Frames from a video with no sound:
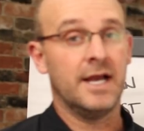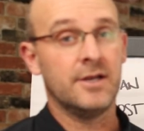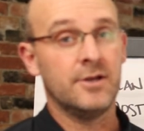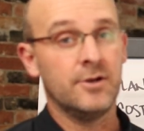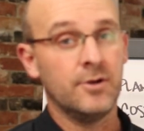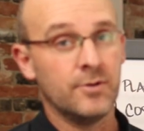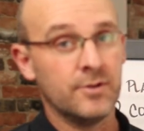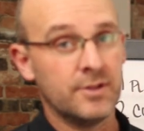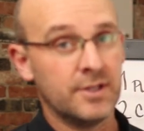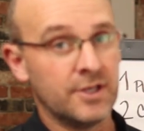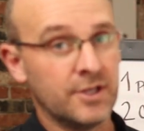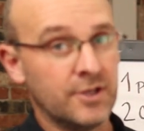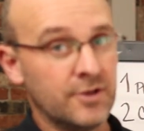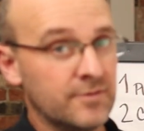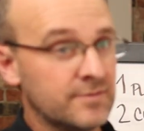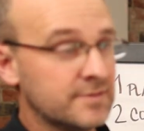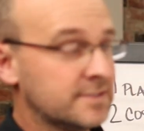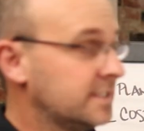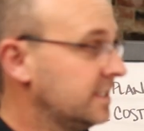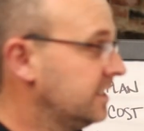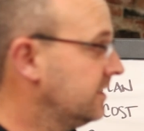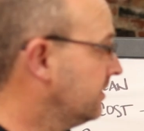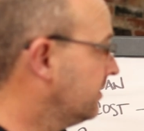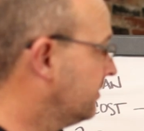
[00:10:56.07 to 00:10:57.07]
I know that you've
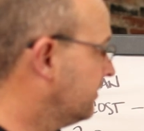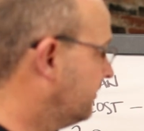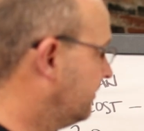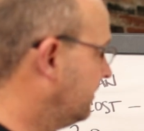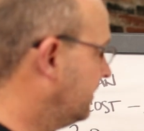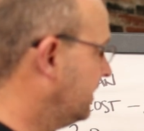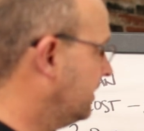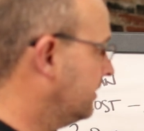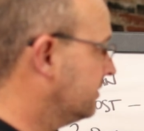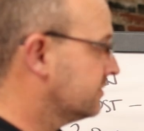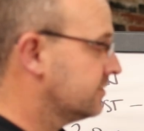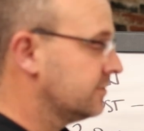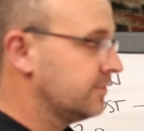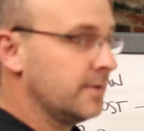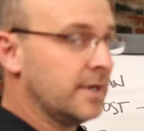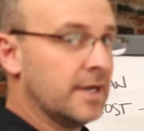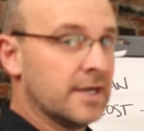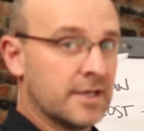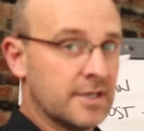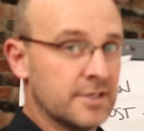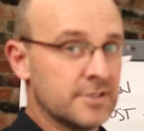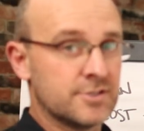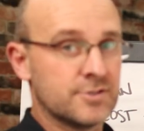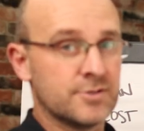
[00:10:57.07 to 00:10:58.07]
seen other videos
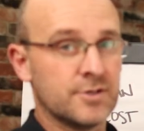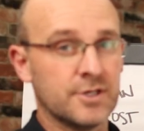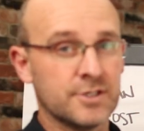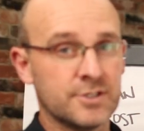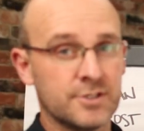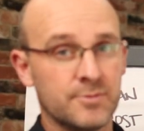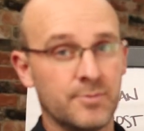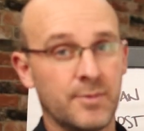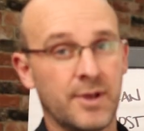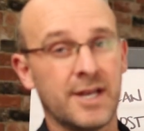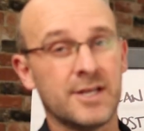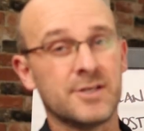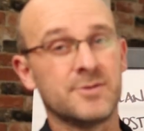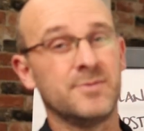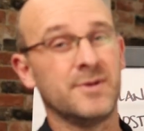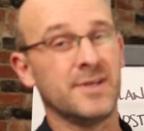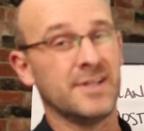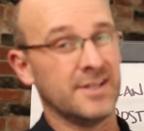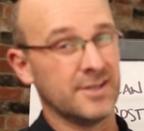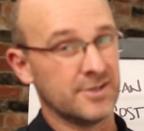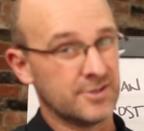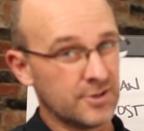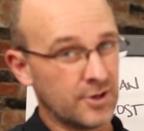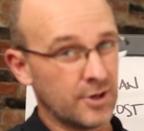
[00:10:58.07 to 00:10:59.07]
about construction
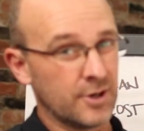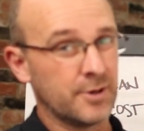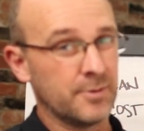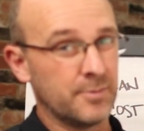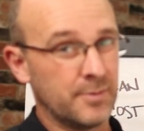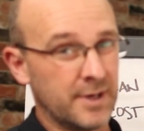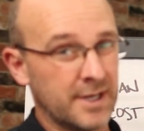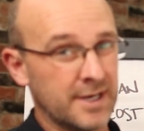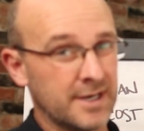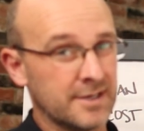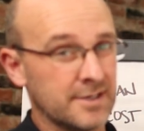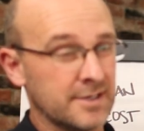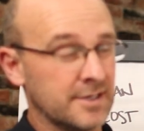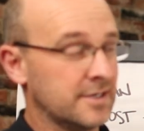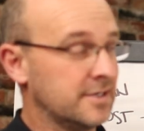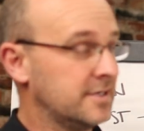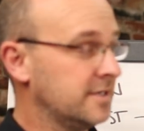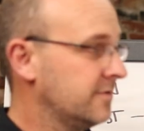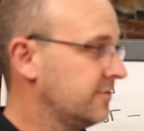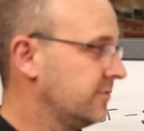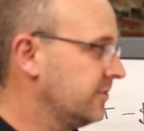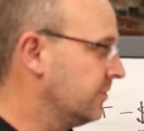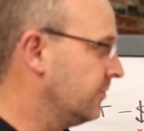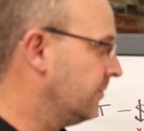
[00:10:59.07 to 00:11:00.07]
management that talk about it in a
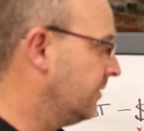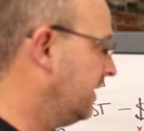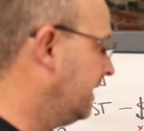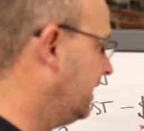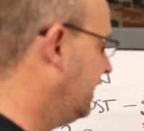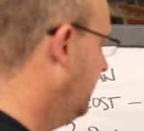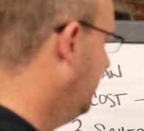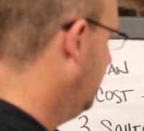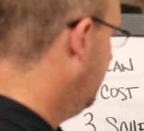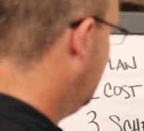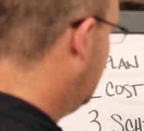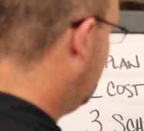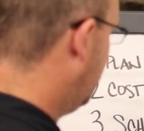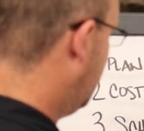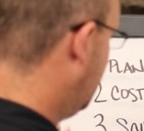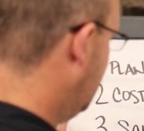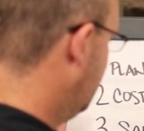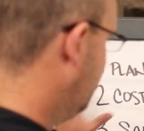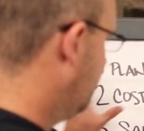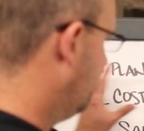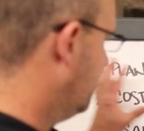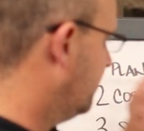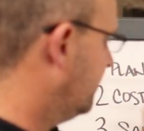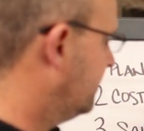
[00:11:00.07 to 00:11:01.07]
different way.
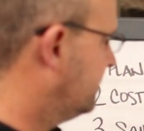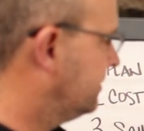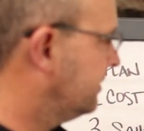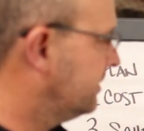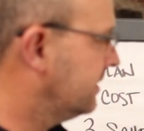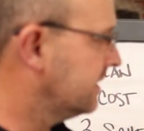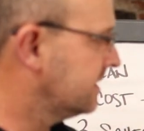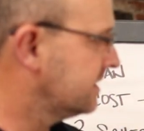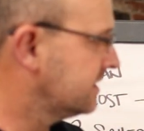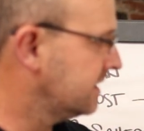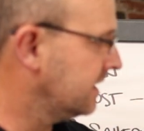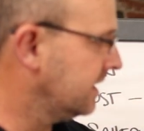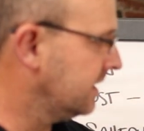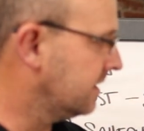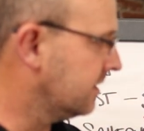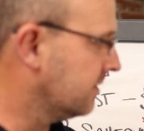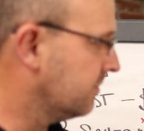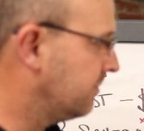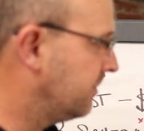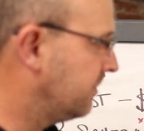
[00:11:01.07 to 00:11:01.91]
I wanted you to see the